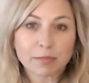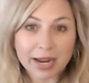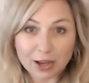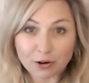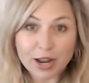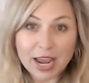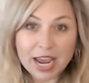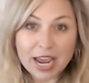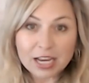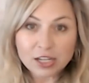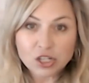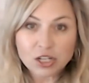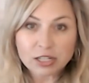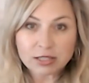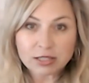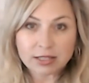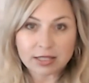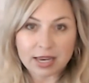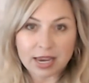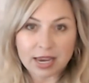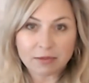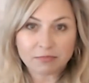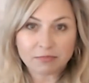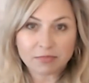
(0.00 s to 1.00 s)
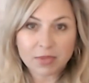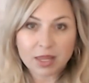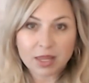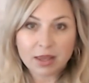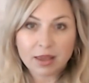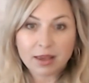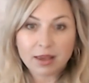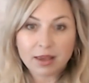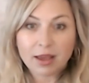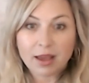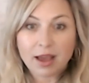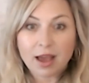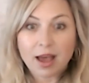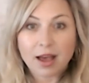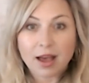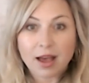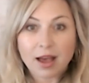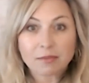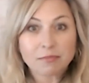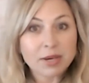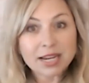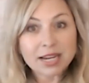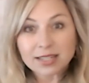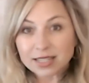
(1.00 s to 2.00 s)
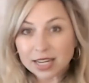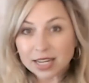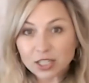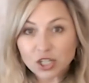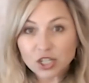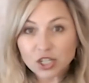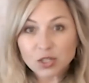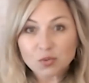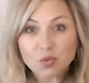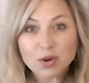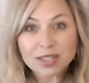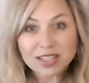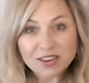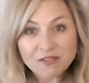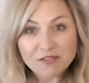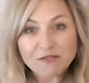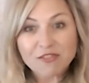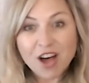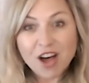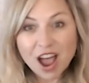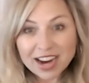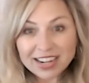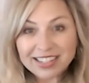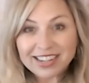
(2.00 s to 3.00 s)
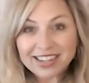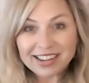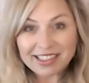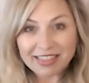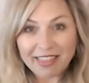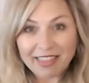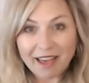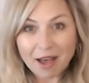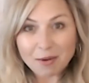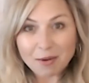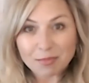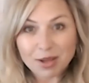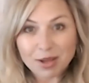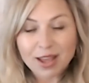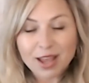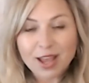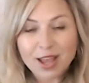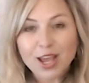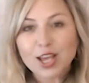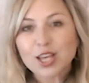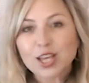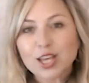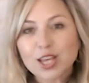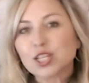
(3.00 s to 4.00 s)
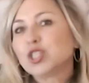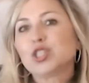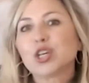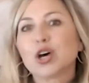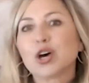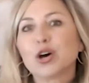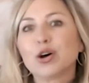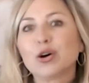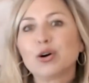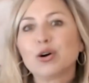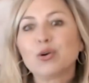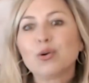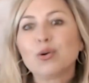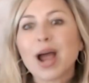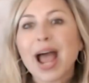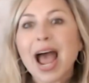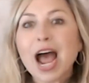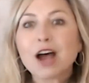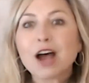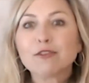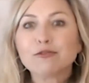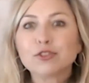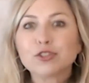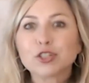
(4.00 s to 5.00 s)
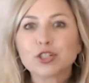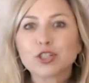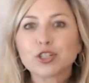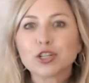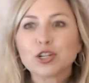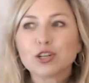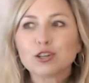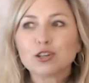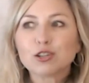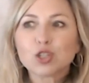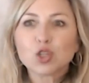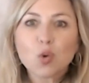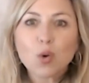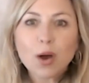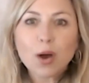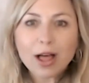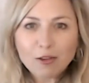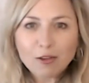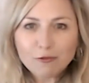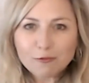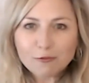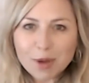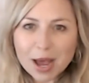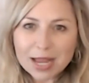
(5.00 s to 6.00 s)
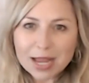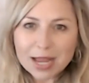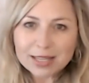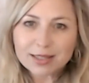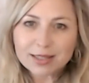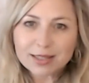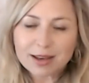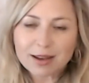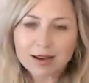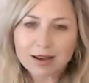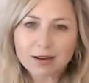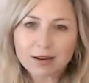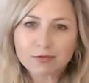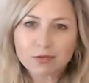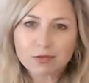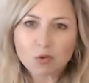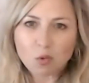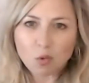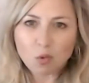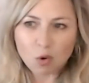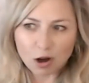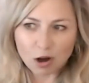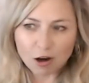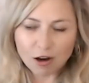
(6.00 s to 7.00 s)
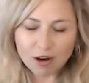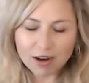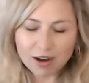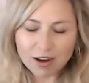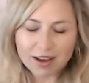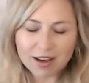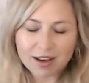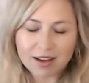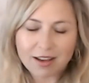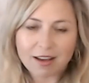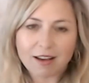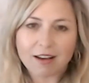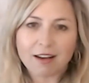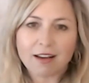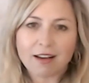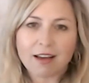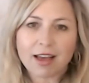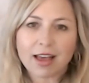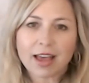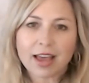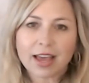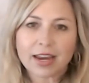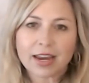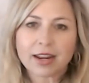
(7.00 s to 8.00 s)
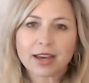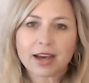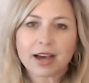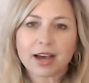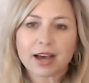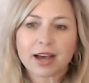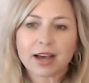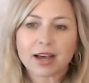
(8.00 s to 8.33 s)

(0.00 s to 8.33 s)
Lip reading: own agency because I just wasn't finding them. So after 12 months of work on